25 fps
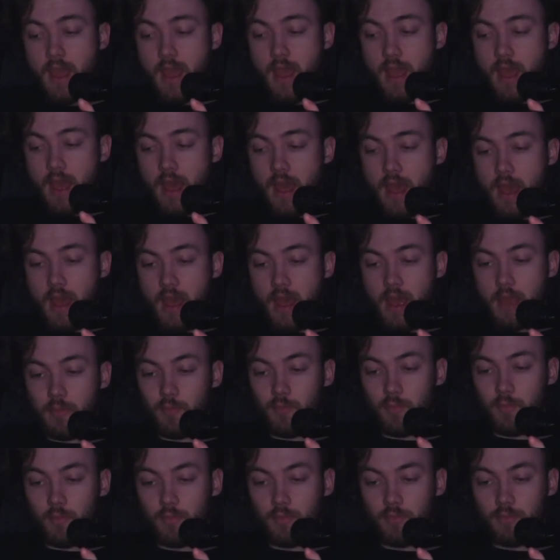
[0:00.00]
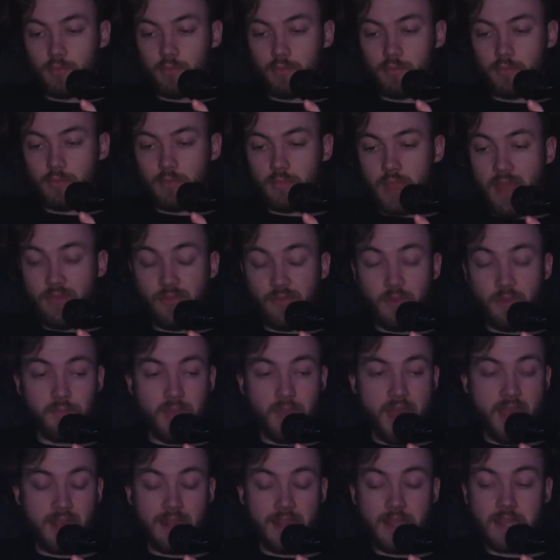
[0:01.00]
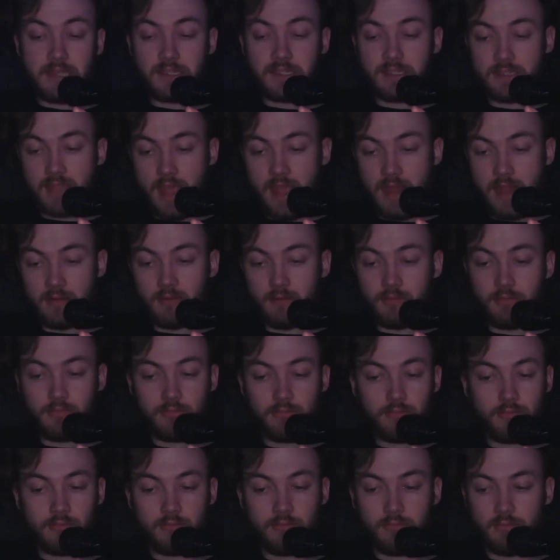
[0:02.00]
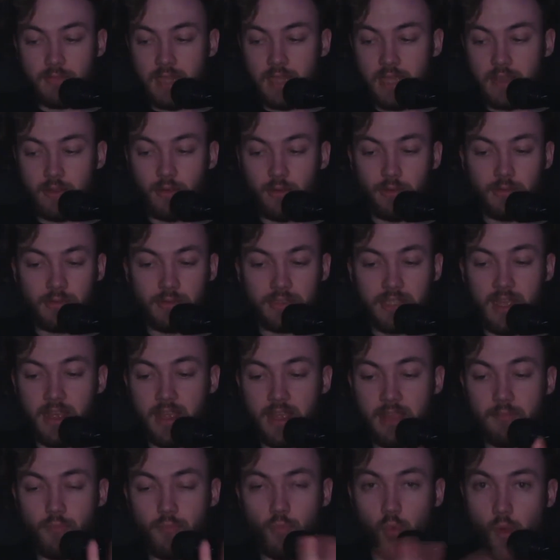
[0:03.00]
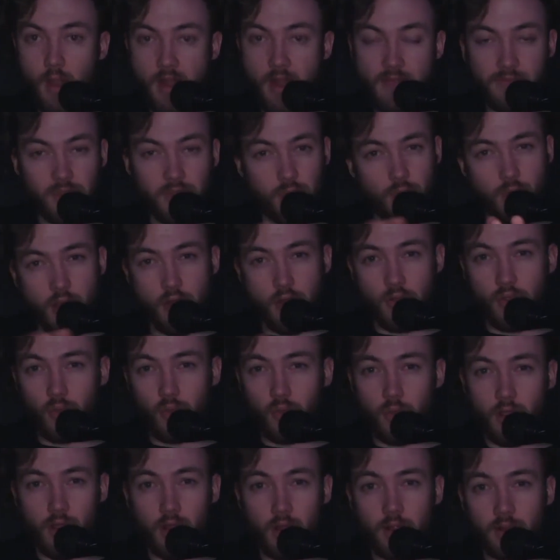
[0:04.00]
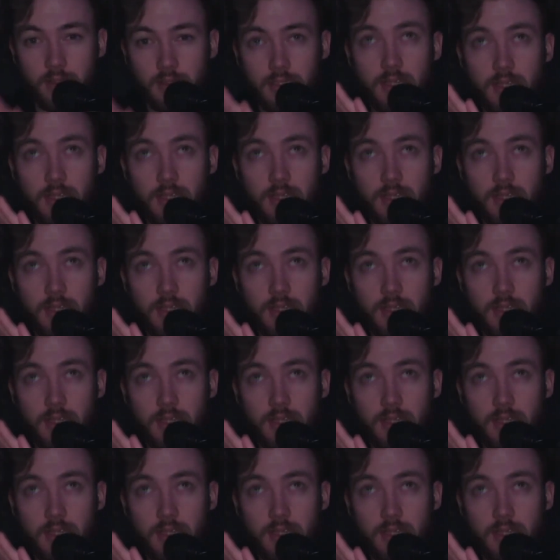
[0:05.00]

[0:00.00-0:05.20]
Every penny, cent, nickel, dime, wherever you are in the world,